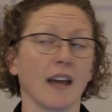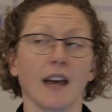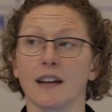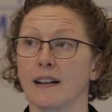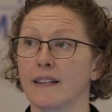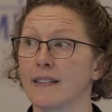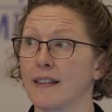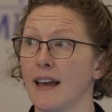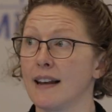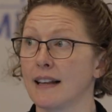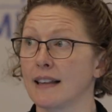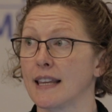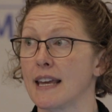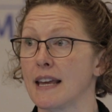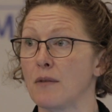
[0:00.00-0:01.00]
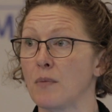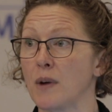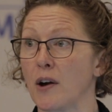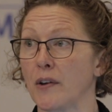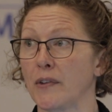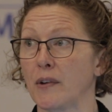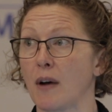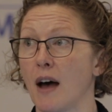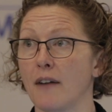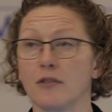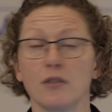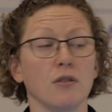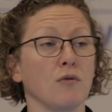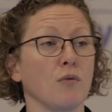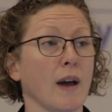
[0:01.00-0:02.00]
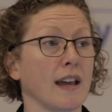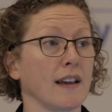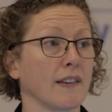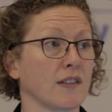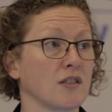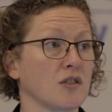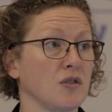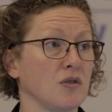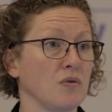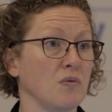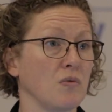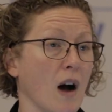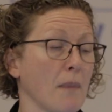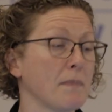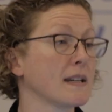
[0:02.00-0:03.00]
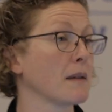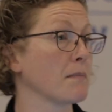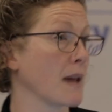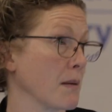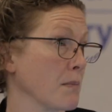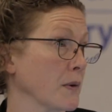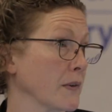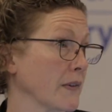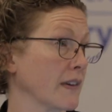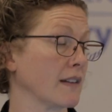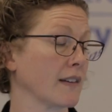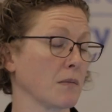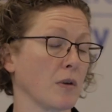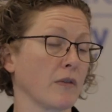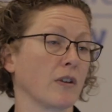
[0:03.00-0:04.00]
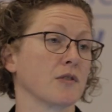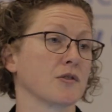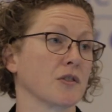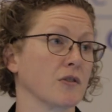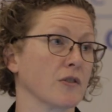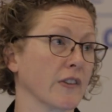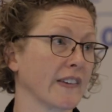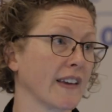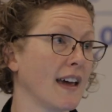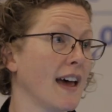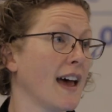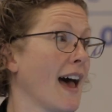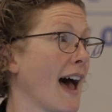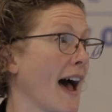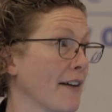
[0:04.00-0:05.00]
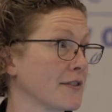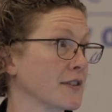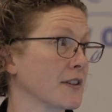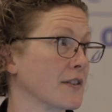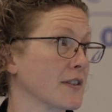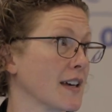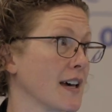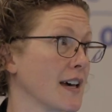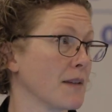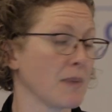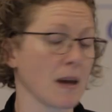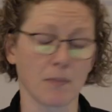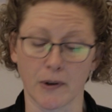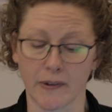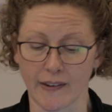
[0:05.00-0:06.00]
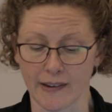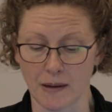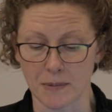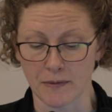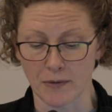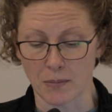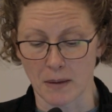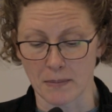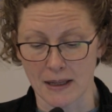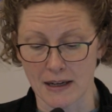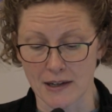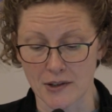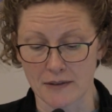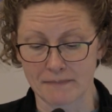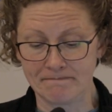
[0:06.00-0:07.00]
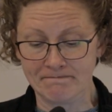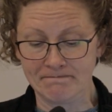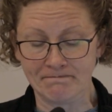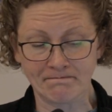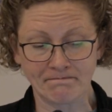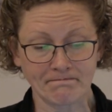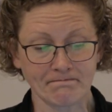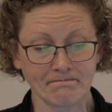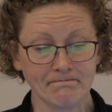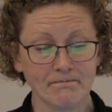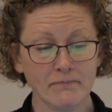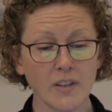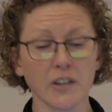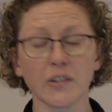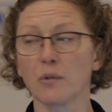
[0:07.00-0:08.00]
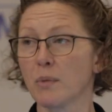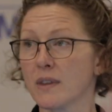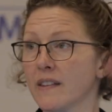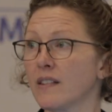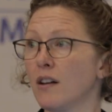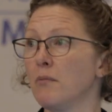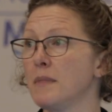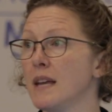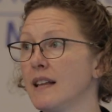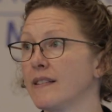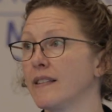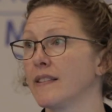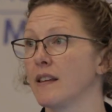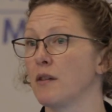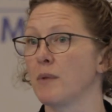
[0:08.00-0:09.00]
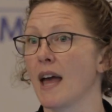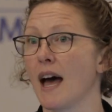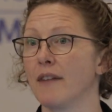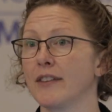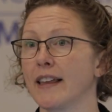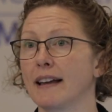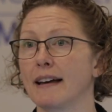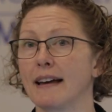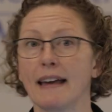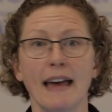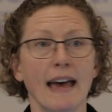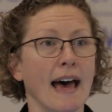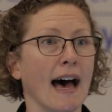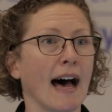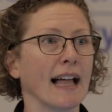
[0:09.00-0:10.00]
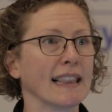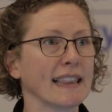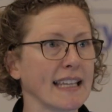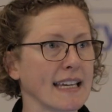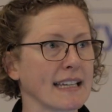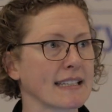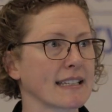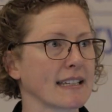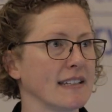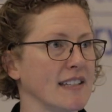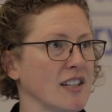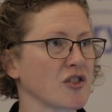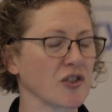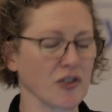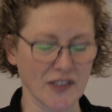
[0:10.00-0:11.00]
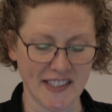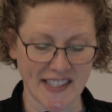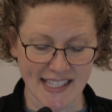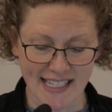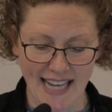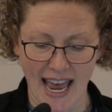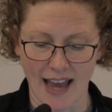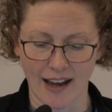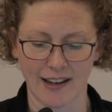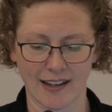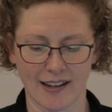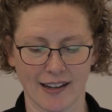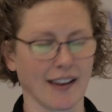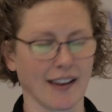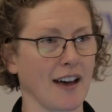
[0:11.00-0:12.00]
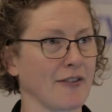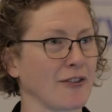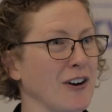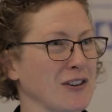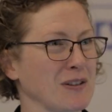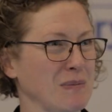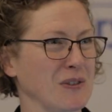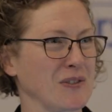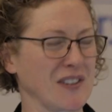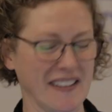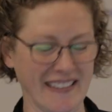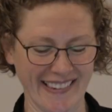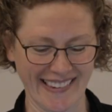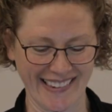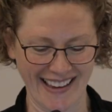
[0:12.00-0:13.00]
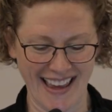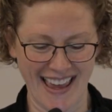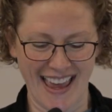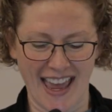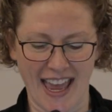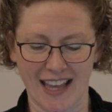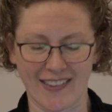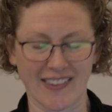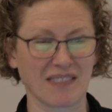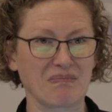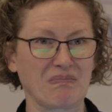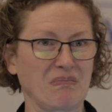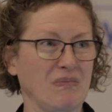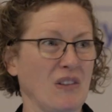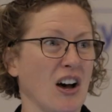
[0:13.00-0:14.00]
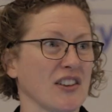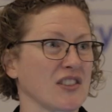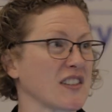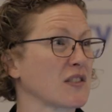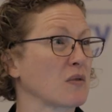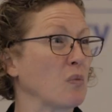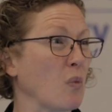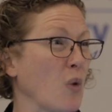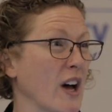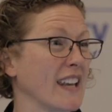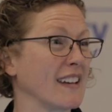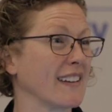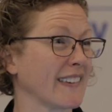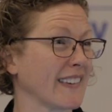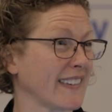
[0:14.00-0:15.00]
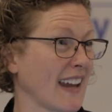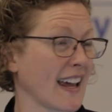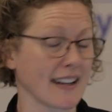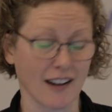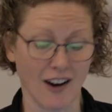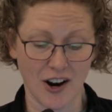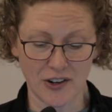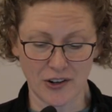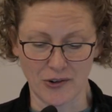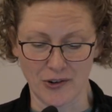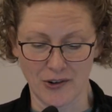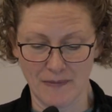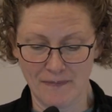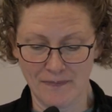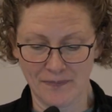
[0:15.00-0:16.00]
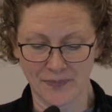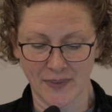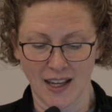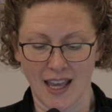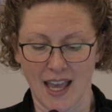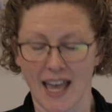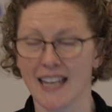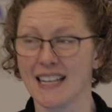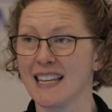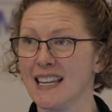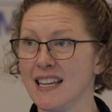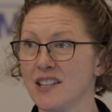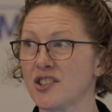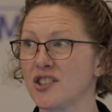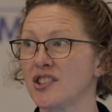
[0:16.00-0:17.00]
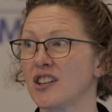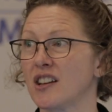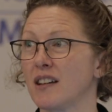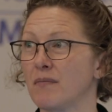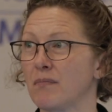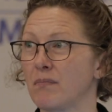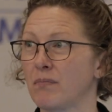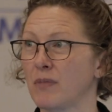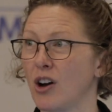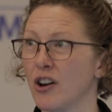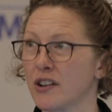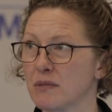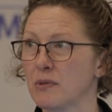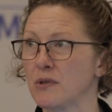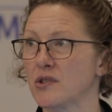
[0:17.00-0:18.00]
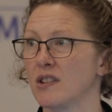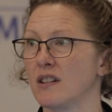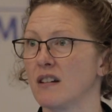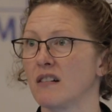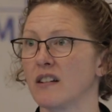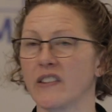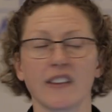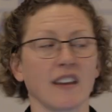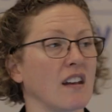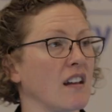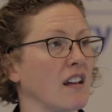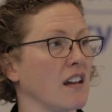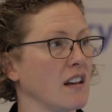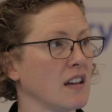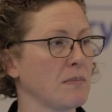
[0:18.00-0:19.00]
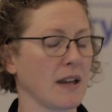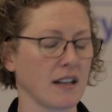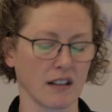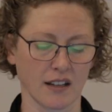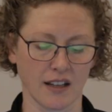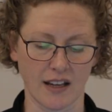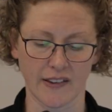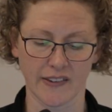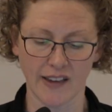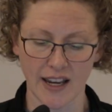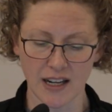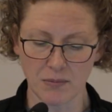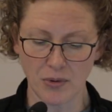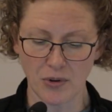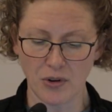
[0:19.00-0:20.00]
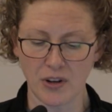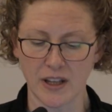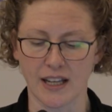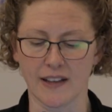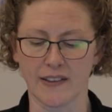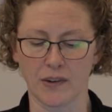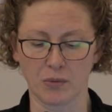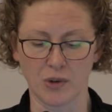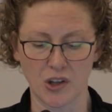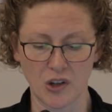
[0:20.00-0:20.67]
And excitingly, we also have new ways to update papers in some of our journals after the paper is accepted for publication. So what this all means is that we have like a linked digital stack of contributions. It's not just one static article, and each contribution here is then independently citable, it's